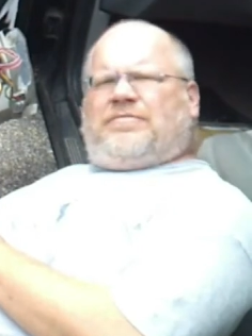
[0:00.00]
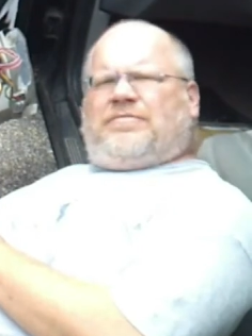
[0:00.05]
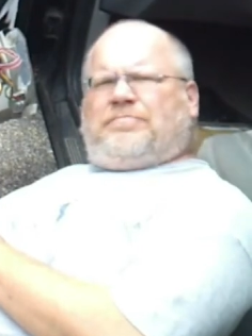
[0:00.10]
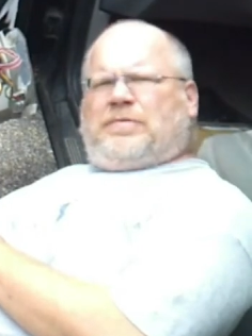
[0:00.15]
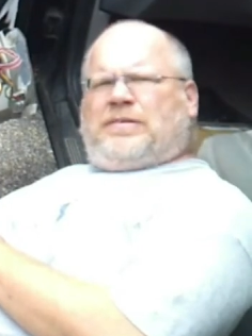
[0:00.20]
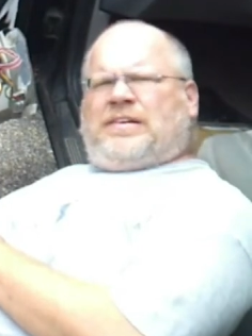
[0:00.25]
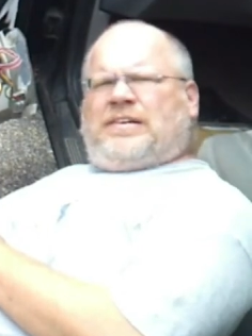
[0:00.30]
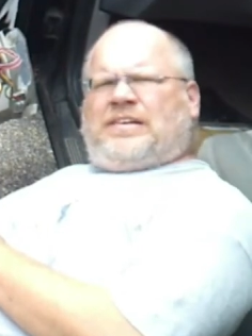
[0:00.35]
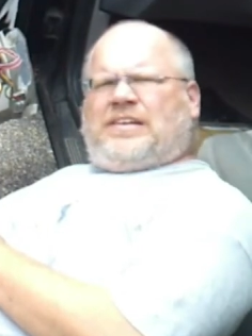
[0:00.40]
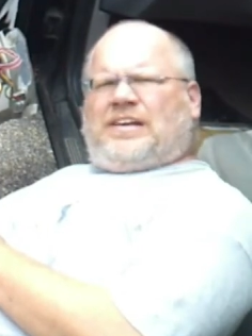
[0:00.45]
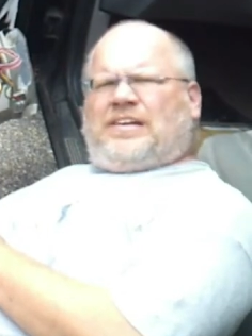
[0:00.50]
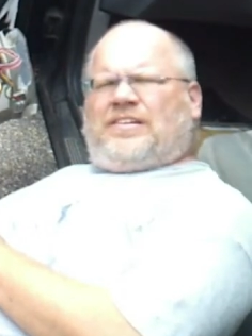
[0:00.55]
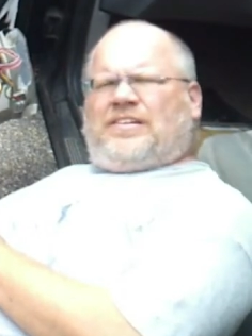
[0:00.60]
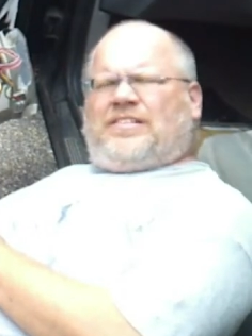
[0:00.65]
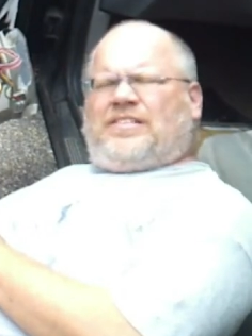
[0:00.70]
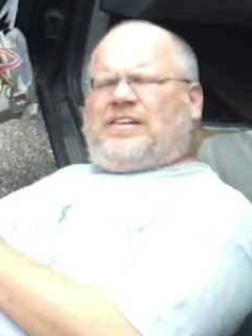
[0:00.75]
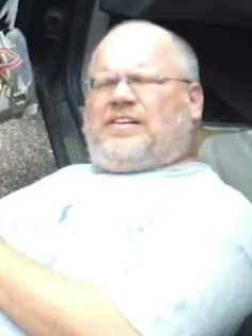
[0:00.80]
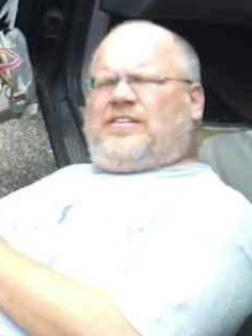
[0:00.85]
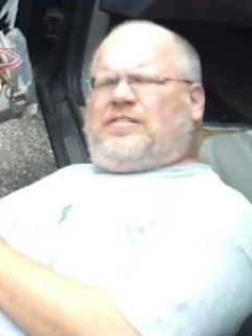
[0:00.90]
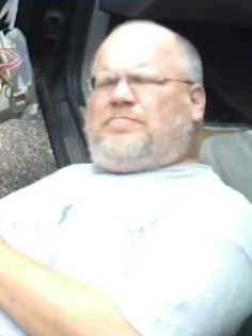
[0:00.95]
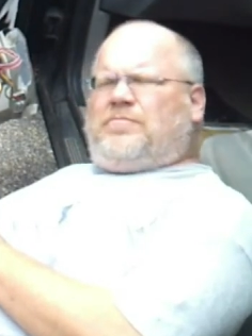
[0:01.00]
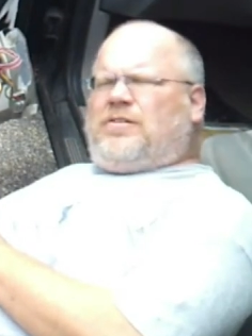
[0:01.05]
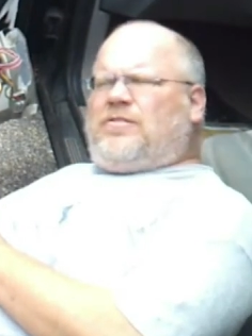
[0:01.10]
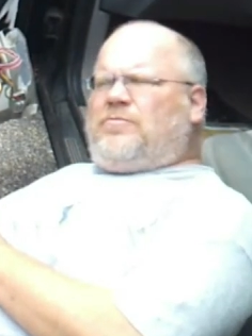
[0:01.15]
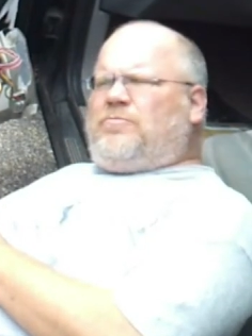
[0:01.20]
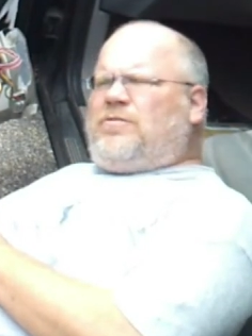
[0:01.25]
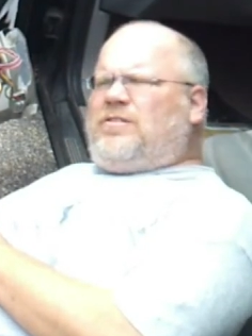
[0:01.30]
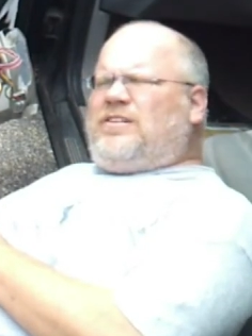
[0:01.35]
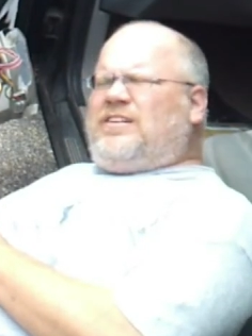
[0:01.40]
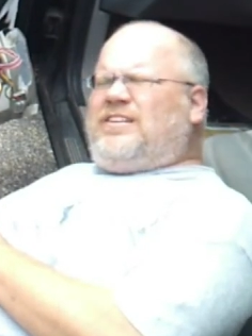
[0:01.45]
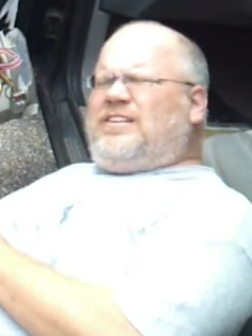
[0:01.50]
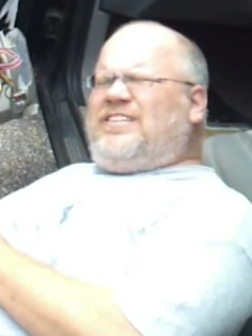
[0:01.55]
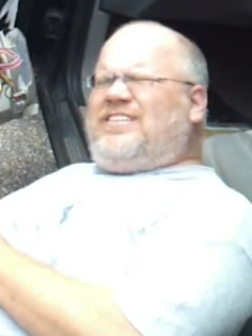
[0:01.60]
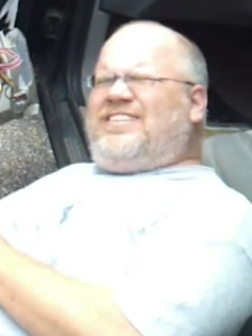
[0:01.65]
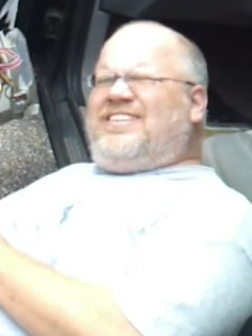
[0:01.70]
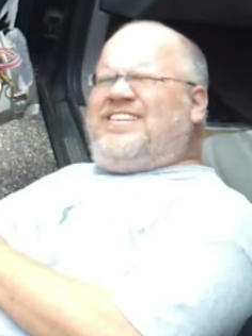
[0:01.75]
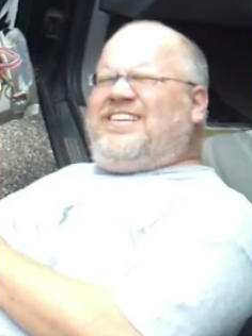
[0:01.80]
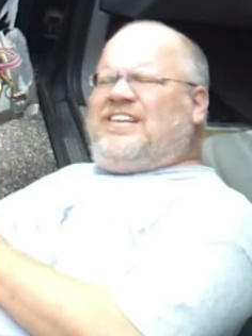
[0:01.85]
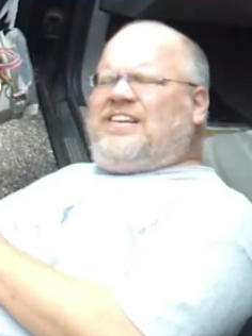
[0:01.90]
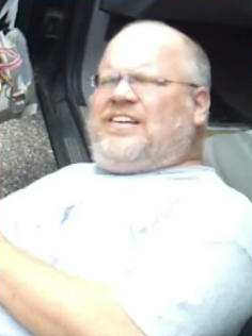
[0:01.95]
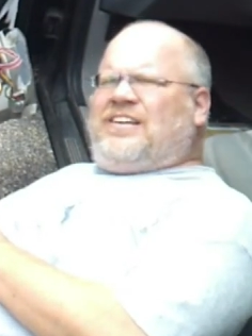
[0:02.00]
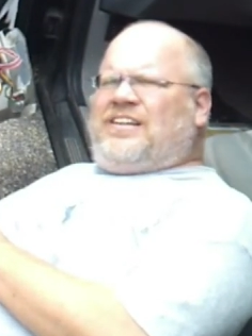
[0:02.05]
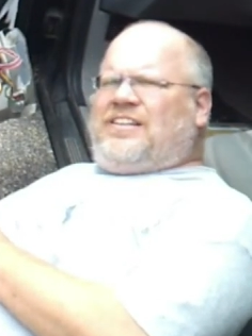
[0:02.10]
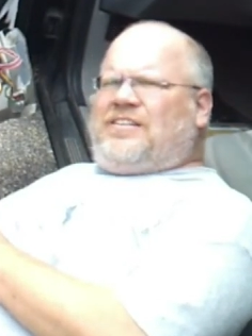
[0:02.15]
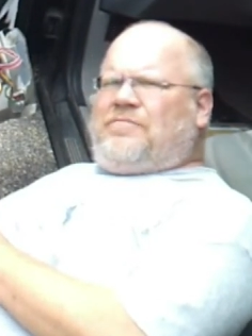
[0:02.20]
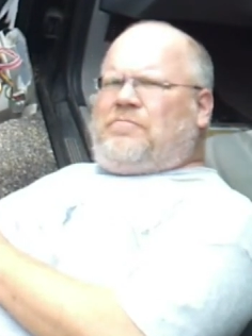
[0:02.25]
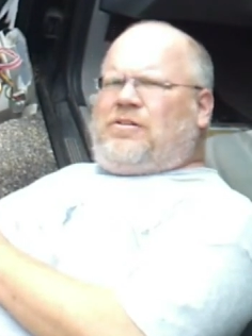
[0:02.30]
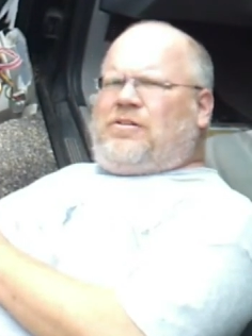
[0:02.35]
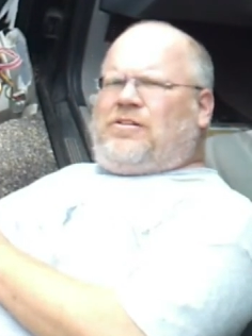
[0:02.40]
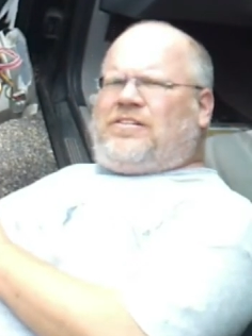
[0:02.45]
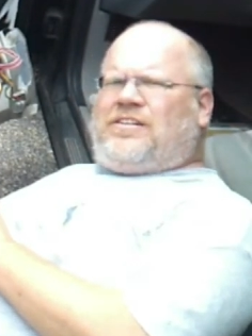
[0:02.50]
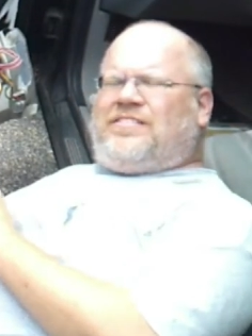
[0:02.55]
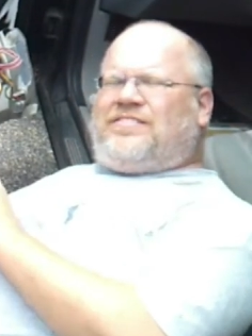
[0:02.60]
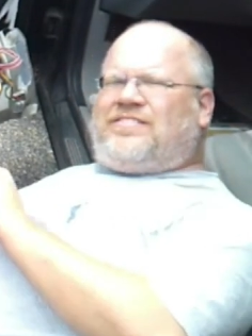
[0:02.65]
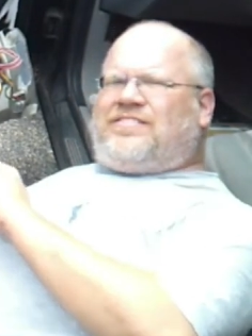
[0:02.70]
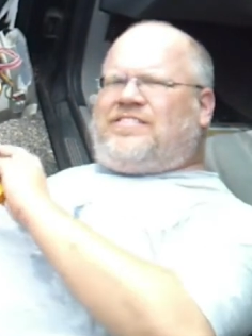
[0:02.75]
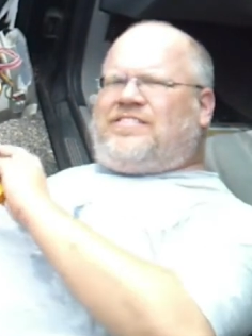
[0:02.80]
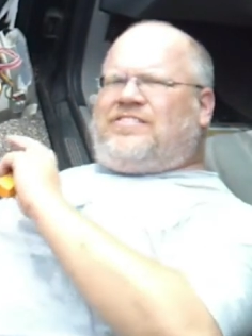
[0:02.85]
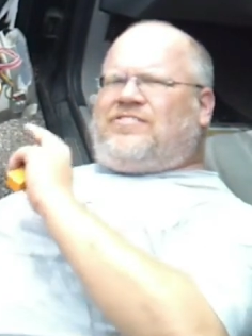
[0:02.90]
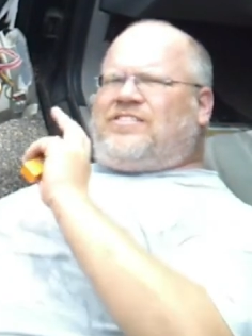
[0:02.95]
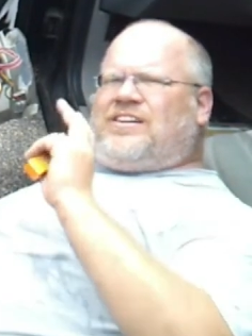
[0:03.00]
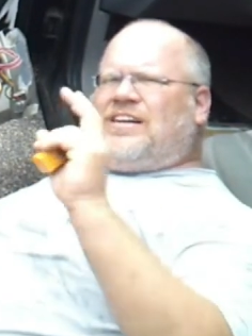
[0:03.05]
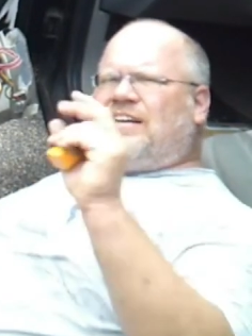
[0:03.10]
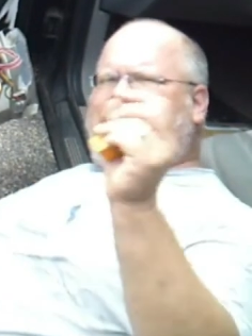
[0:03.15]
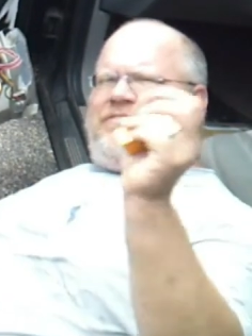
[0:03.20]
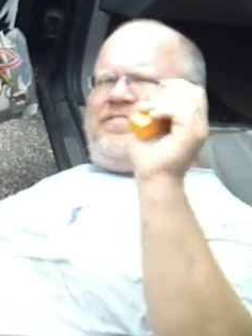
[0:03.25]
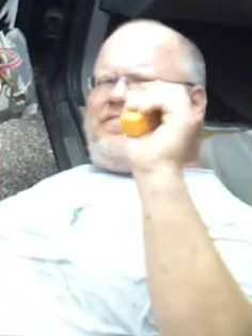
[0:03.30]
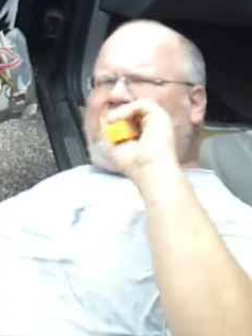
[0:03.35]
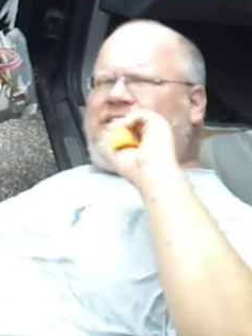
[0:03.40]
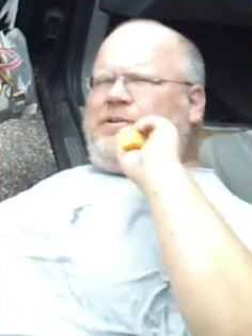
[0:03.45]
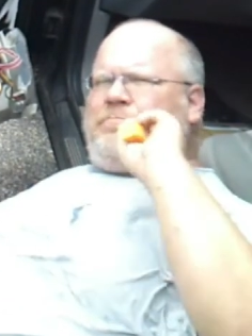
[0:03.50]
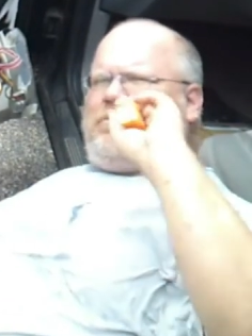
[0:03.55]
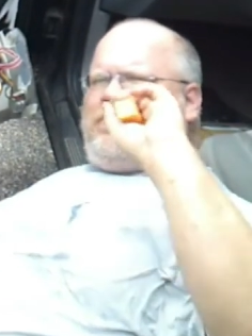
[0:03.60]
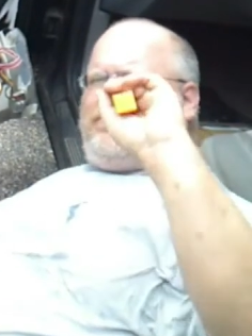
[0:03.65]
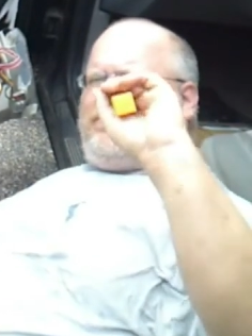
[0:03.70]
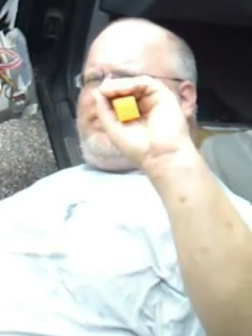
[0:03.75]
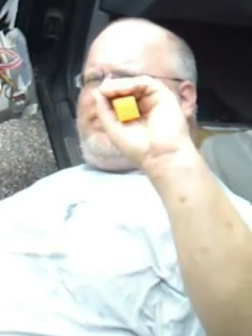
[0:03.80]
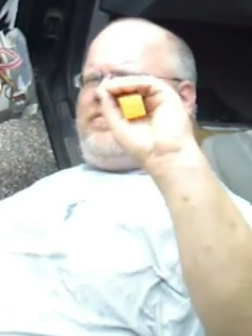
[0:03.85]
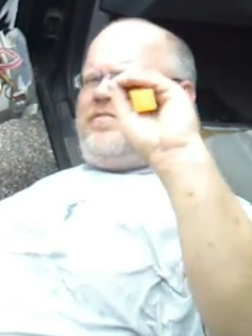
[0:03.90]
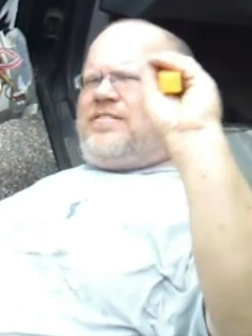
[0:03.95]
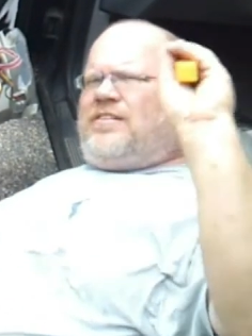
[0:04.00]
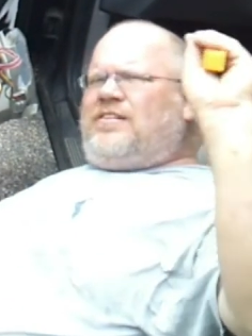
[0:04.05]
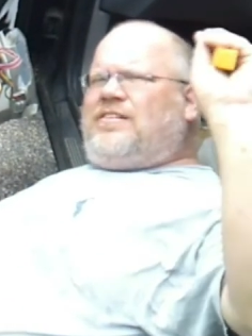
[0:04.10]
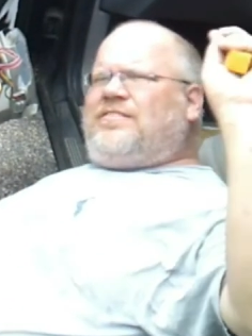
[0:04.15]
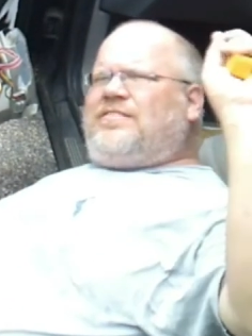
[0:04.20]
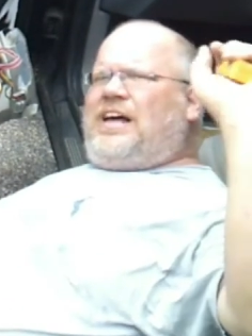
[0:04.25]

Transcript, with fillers: particular Thunderbird, one, the market's still kind of asleep on these cars.